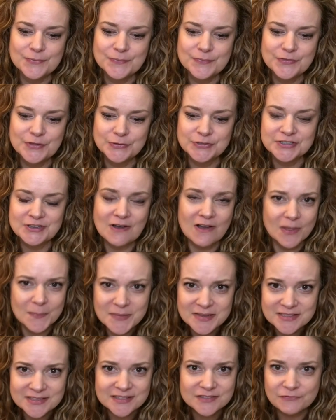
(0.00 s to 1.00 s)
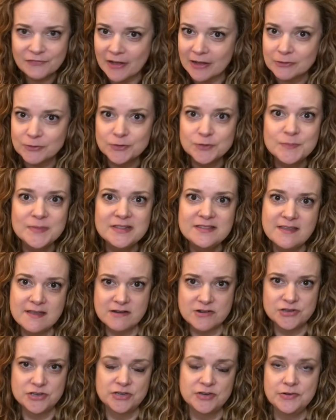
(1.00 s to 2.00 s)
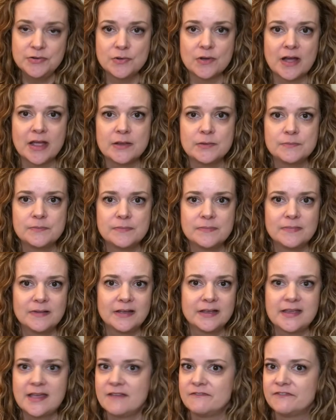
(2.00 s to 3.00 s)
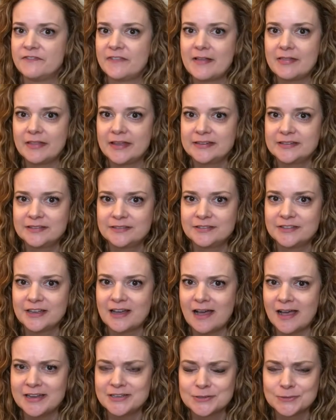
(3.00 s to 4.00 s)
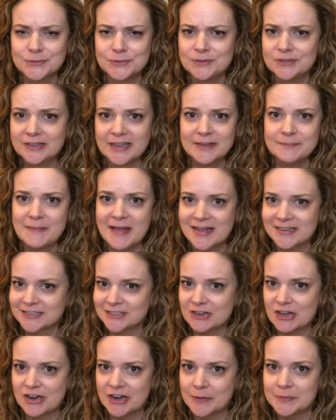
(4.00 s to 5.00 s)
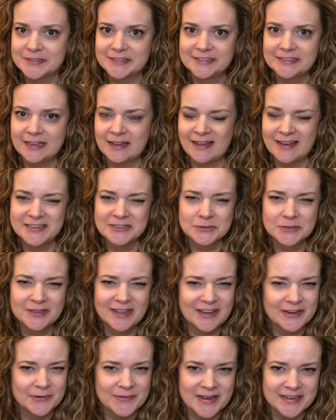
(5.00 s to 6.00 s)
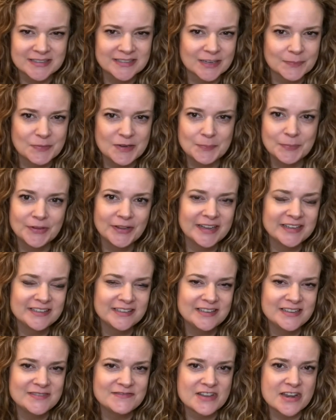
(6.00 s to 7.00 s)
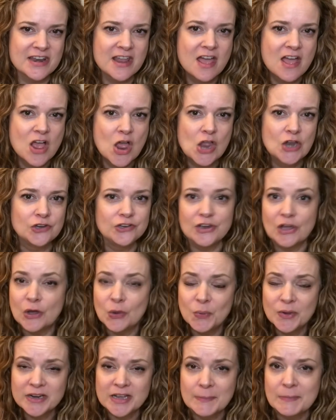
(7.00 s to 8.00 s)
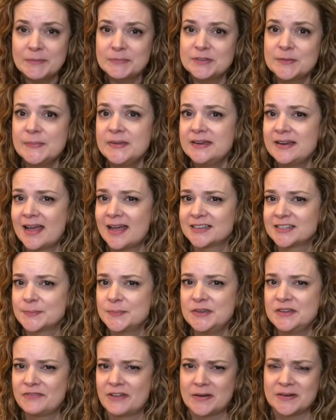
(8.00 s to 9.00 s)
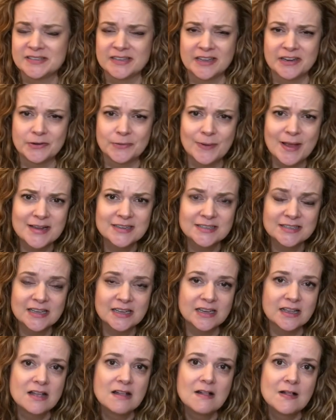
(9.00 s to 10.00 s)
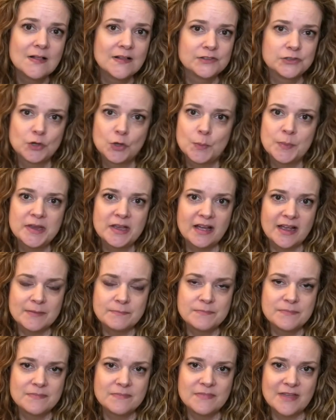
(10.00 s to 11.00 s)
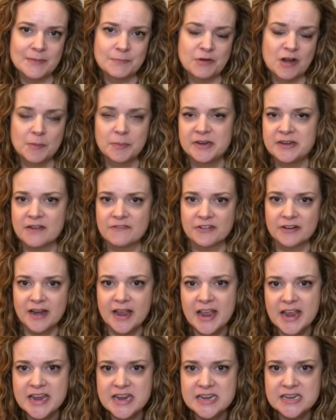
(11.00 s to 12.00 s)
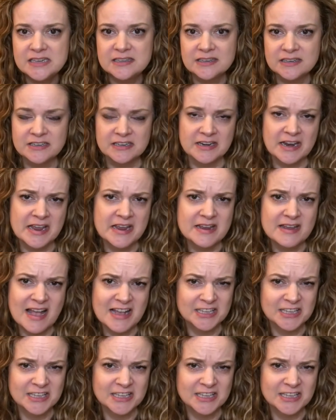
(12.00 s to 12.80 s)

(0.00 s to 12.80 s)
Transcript: those comments followed me there too. I, again, felt like the high school mascot. I was like the high school anorexic. People I didn't even know would come up to me and ask me if I was anorexic, told me I probably never ate, and did I